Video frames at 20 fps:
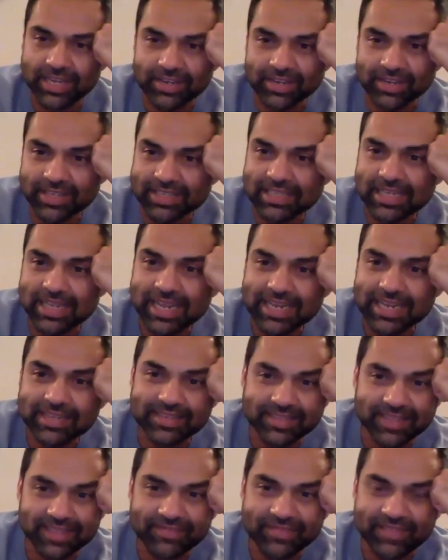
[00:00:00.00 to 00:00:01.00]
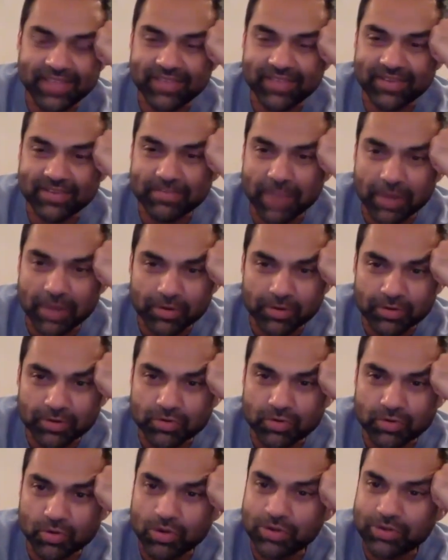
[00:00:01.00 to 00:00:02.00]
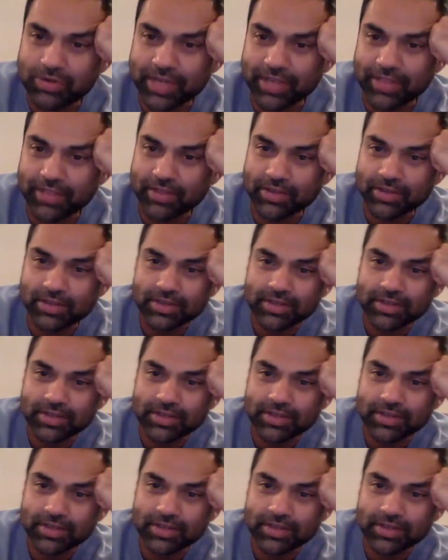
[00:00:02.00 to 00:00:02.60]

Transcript: oh, this is like if Dev and Paro grew old together.